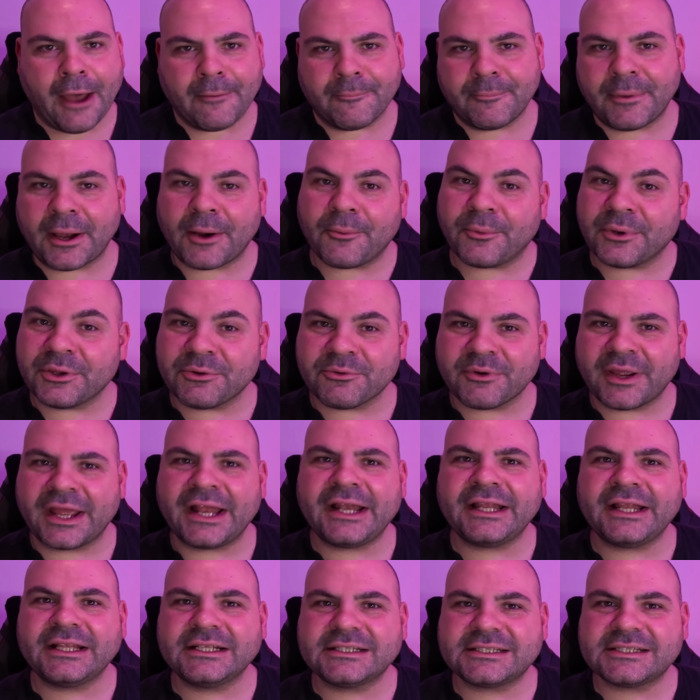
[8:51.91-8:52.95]
but we
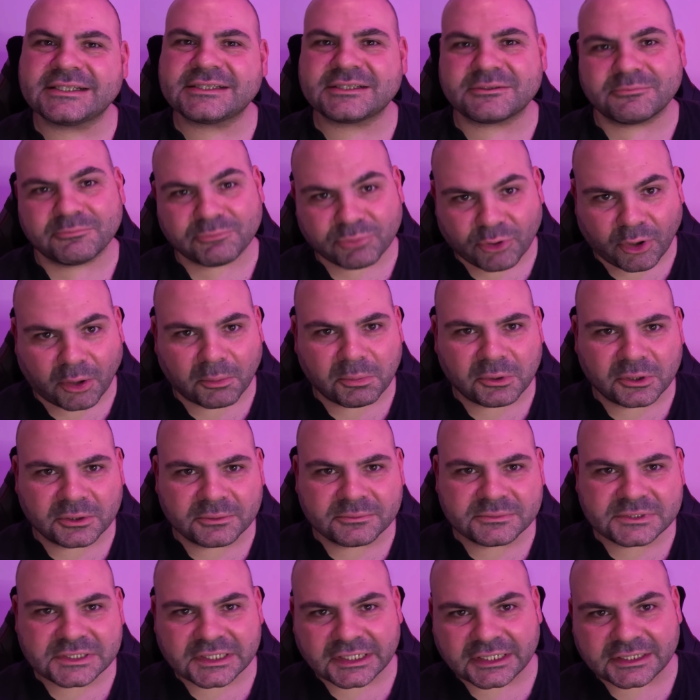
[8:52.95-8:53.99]
ran into some
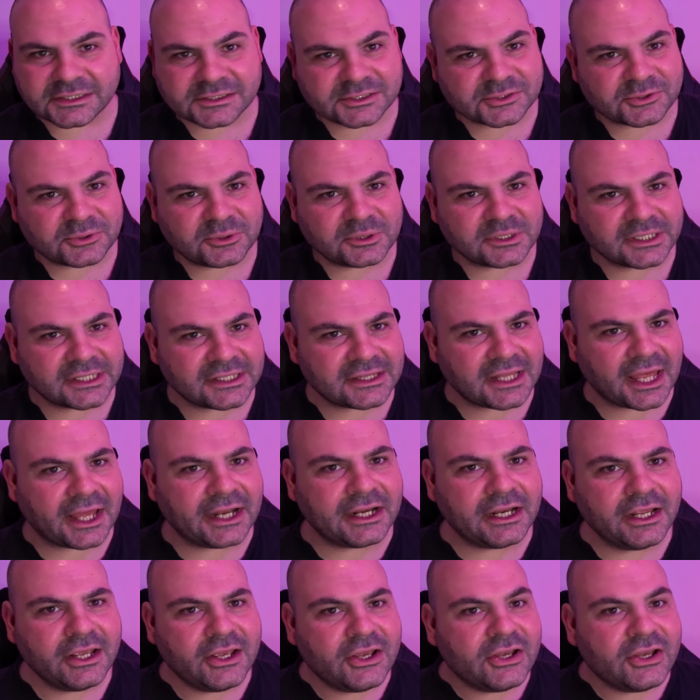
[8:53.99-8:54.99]
problems in installing that.